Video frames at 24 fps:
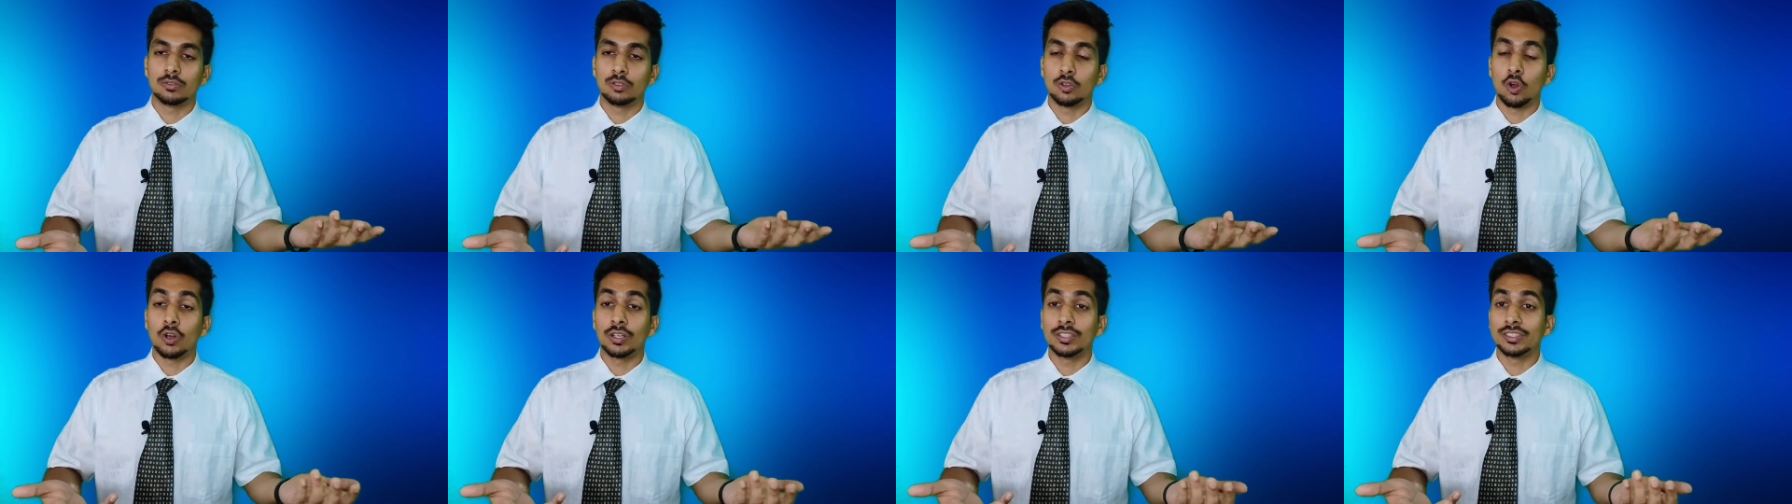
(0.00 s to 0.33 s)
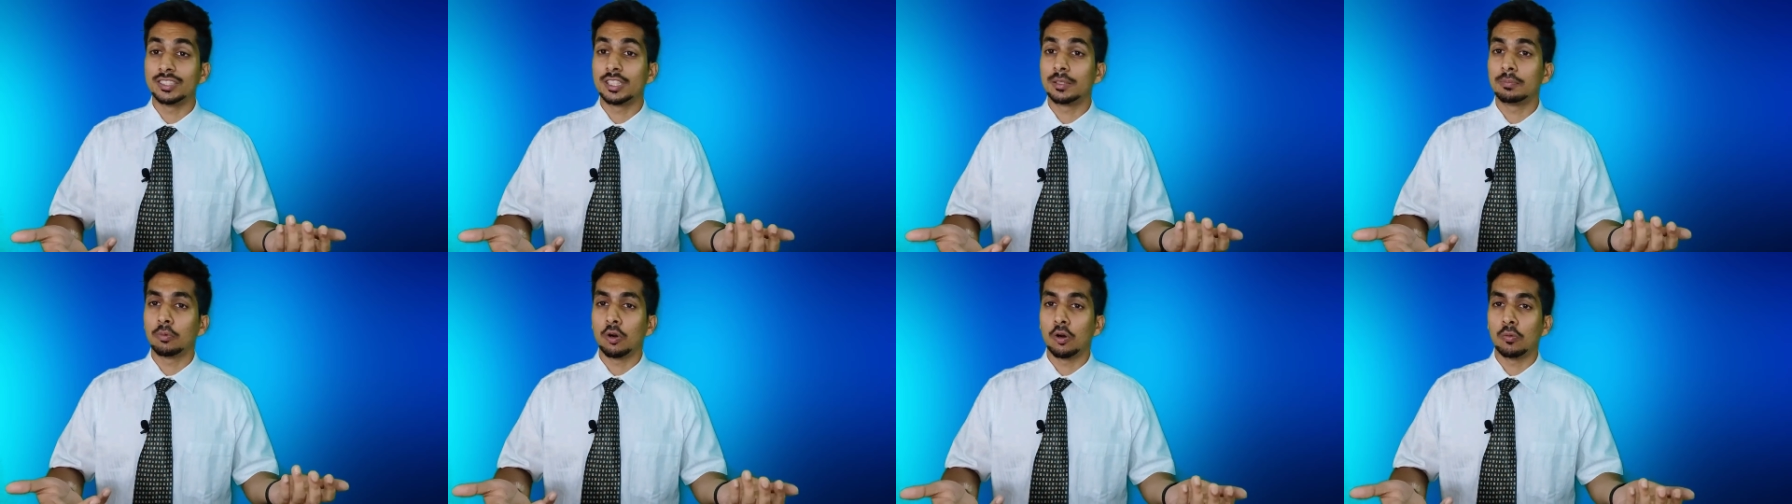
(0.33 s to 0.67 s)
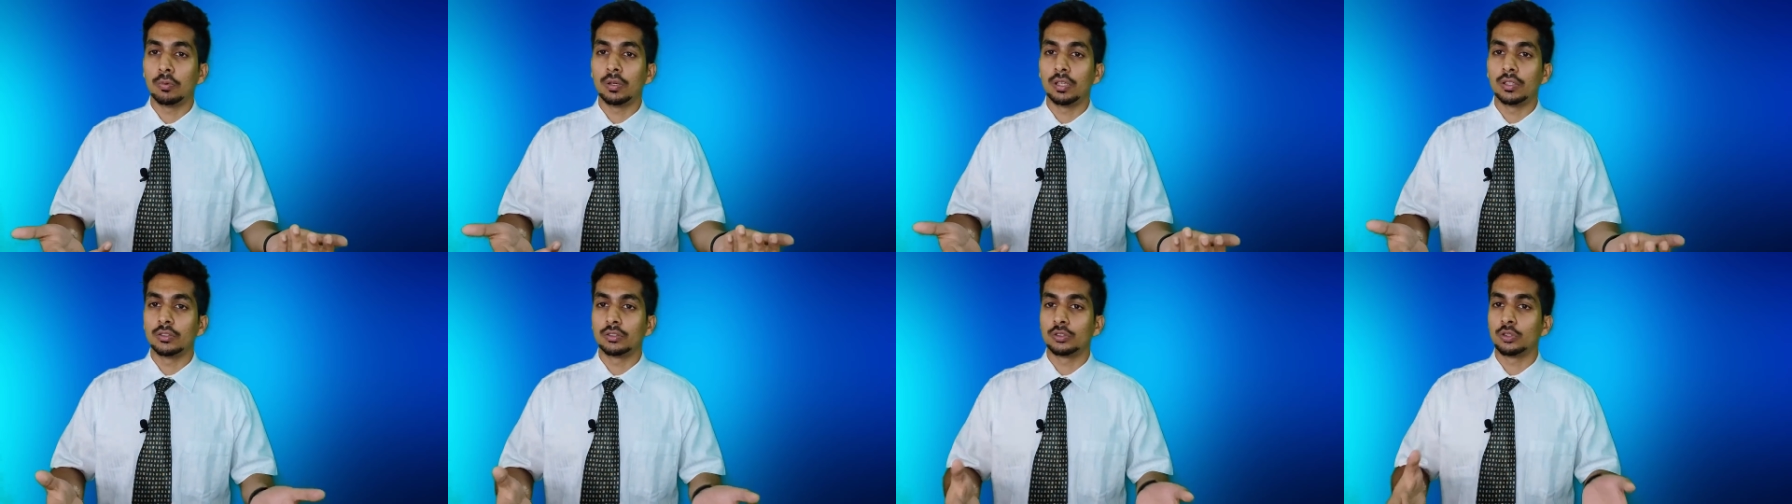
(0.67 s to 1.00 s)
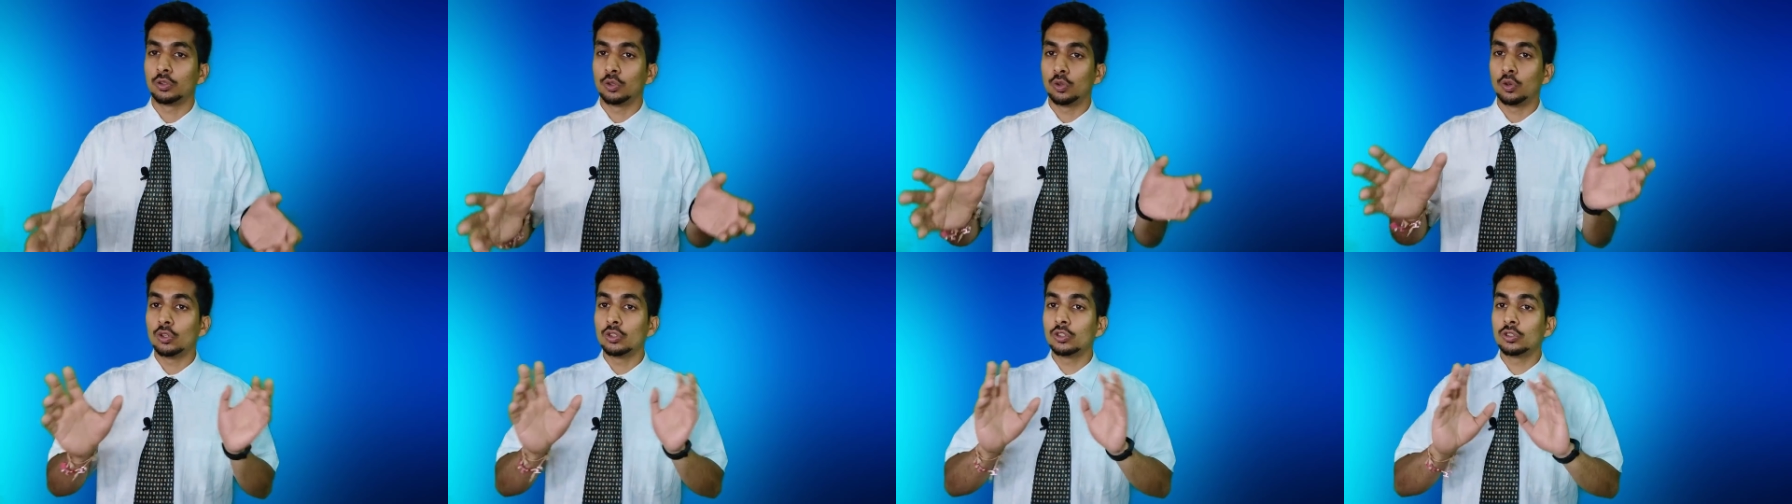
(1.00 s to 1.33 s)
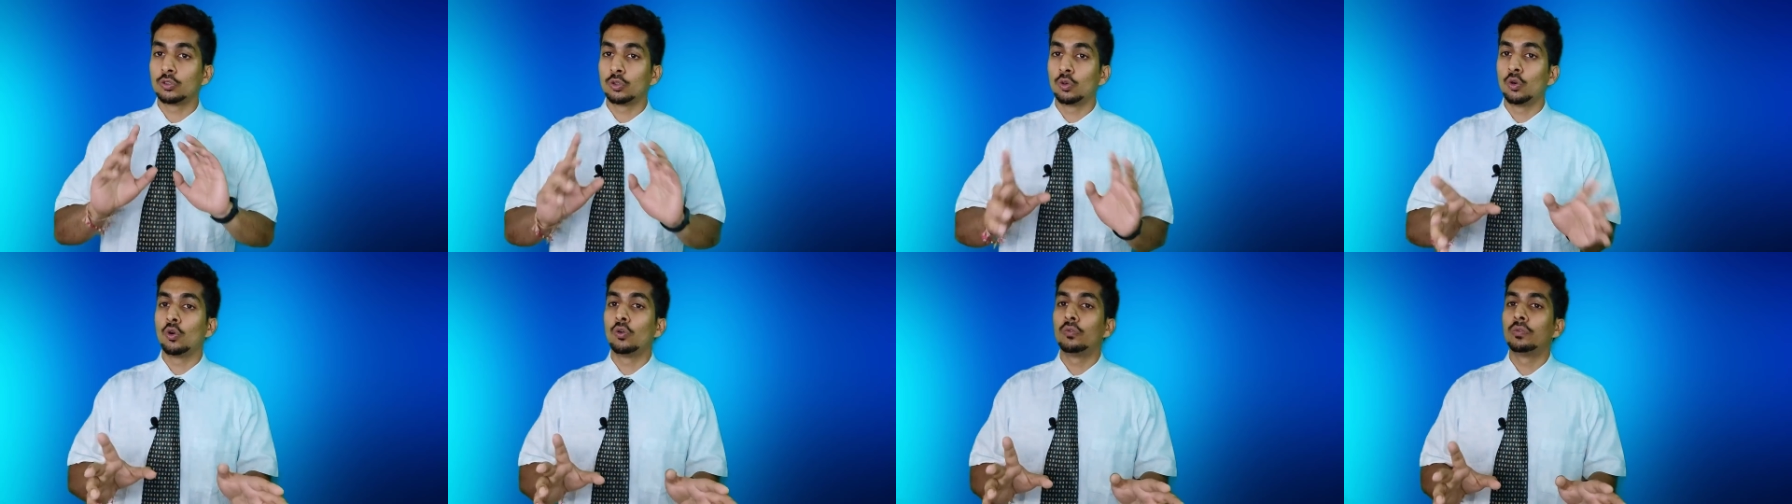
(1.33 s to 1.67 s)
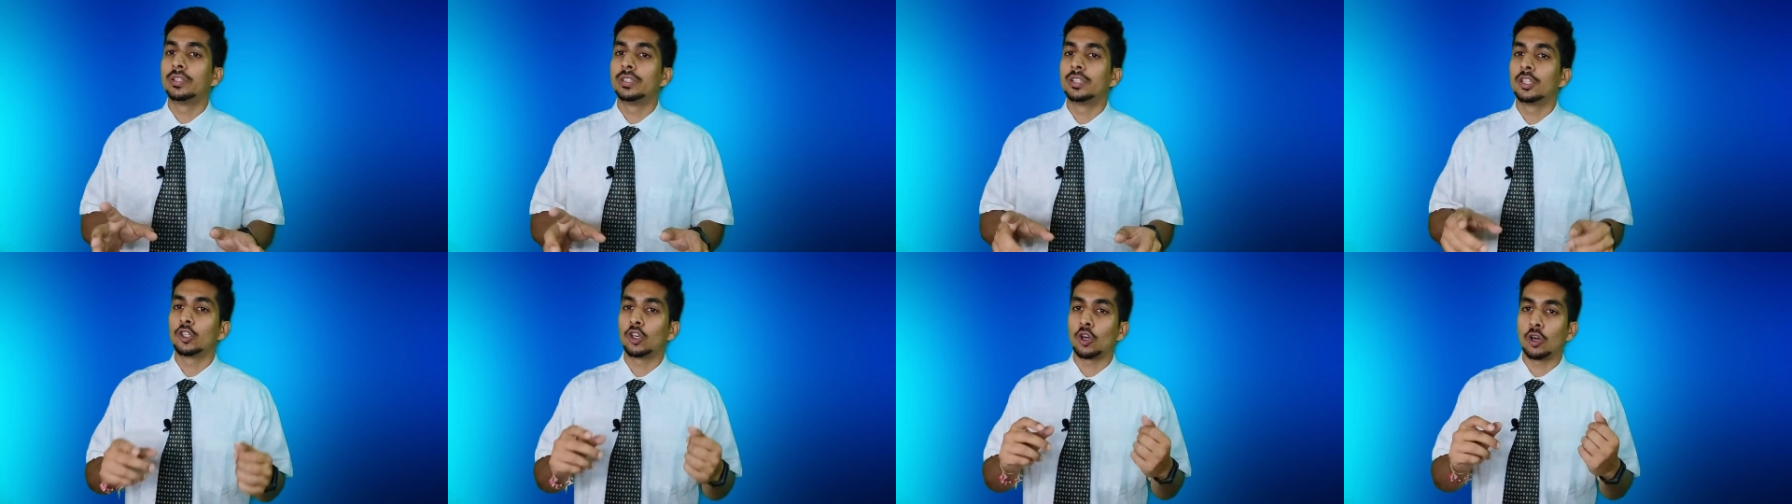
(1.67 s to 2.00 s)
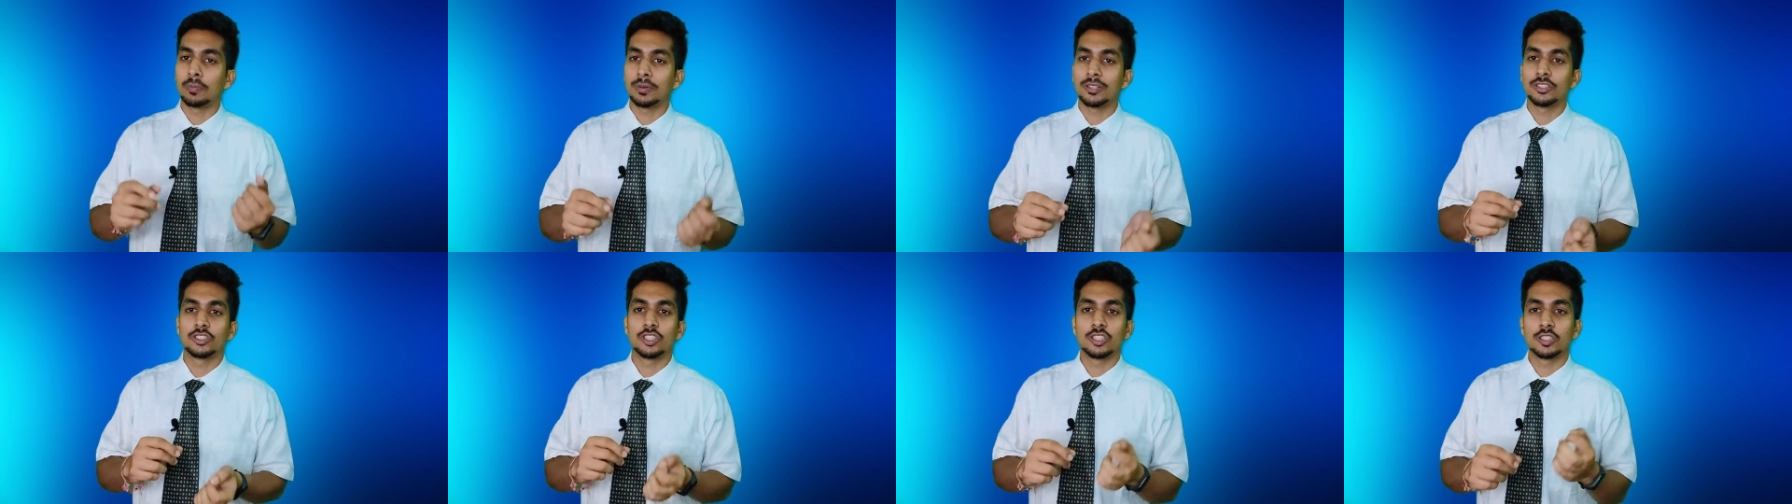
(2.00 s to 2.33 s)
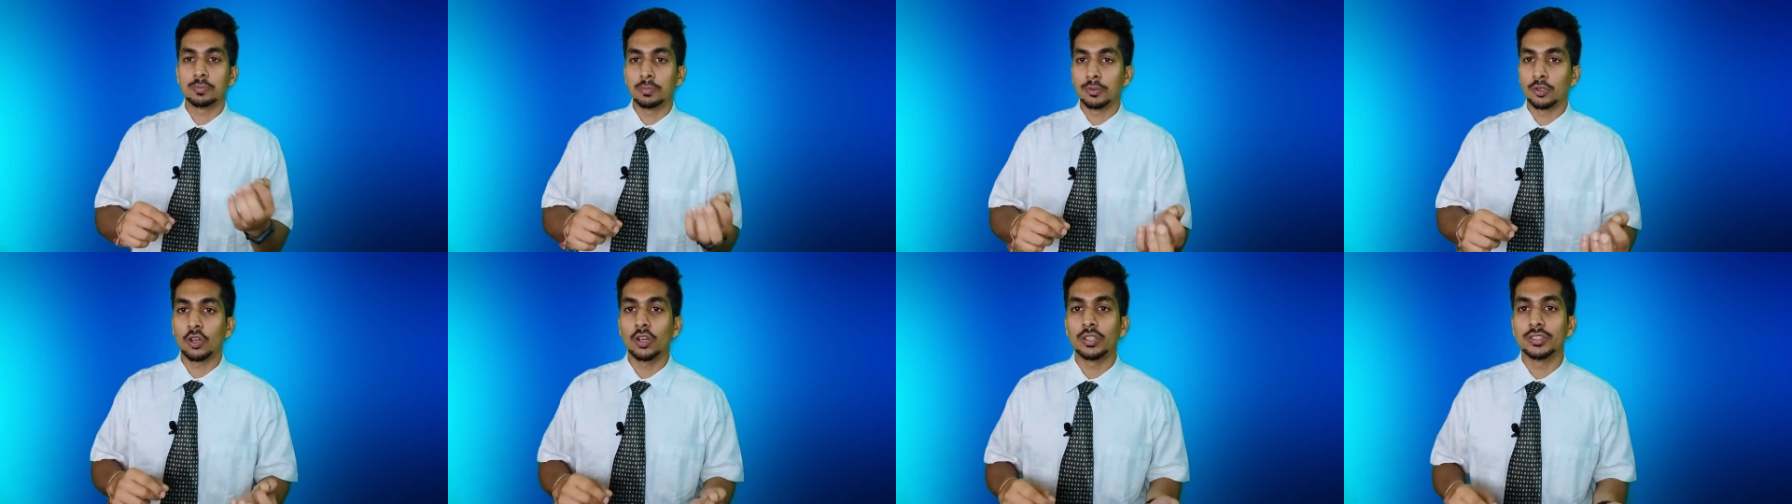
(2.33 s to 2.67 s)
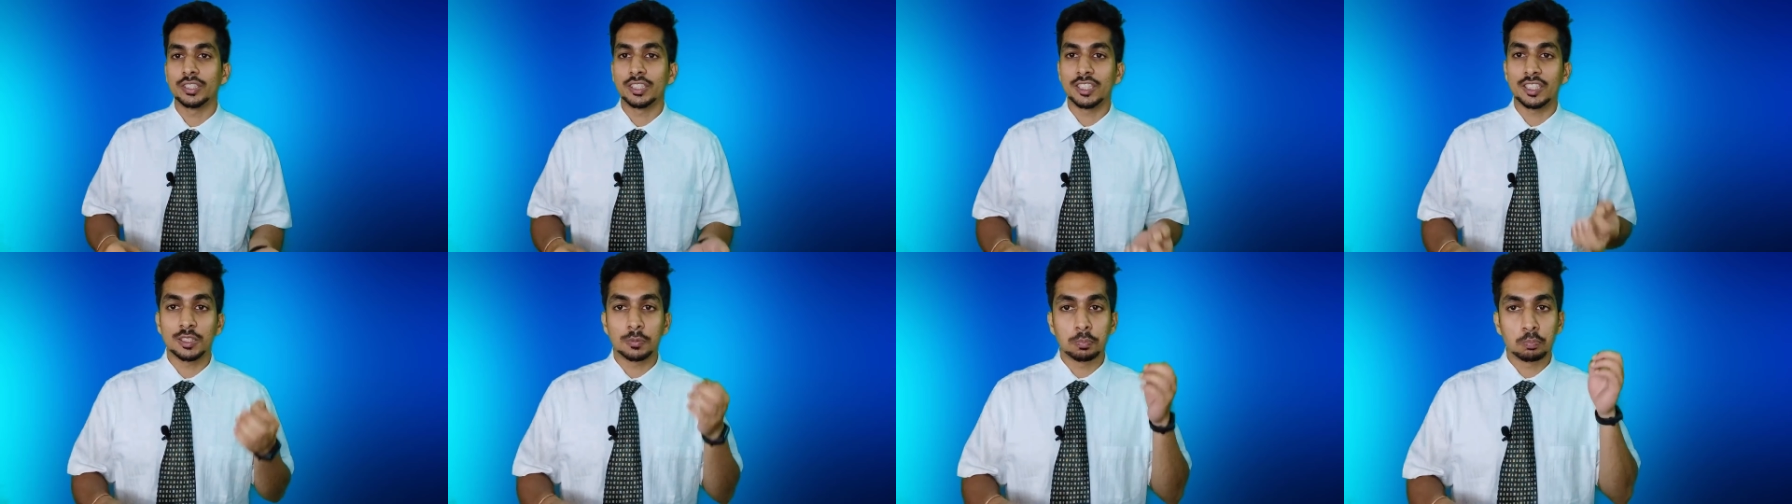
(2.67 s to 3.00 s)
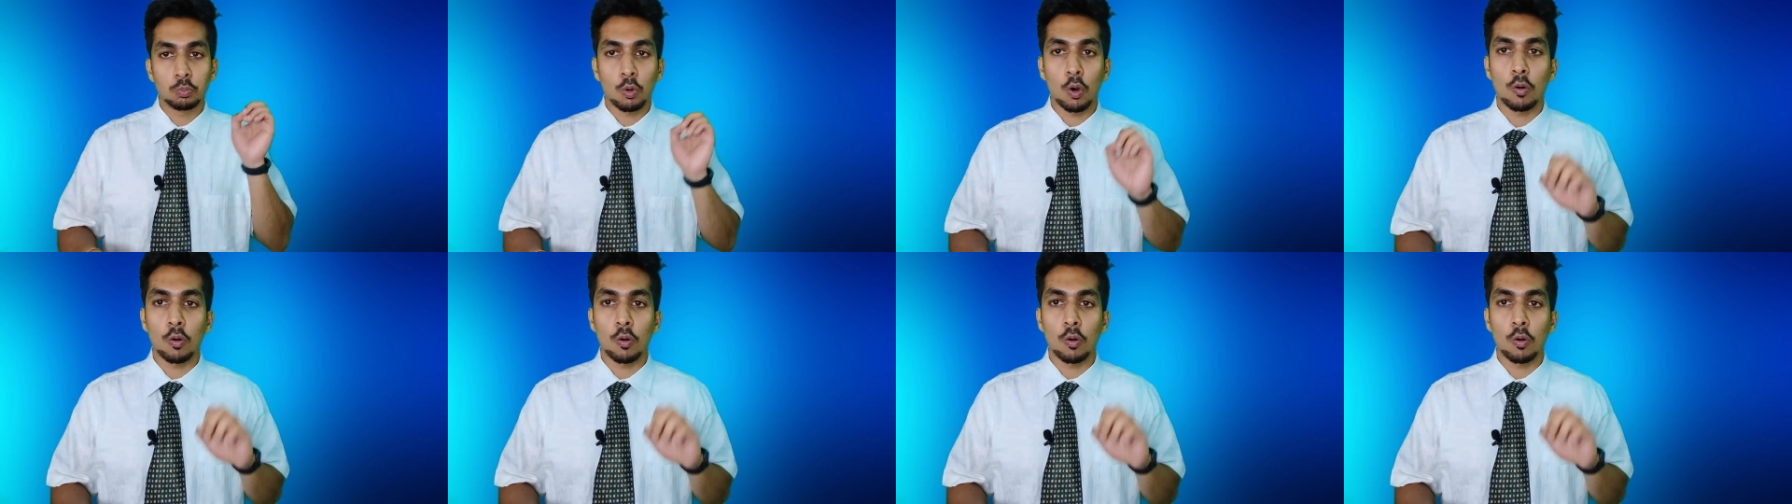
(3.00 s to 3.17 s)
nor is it popular so don't go with the topic just because it is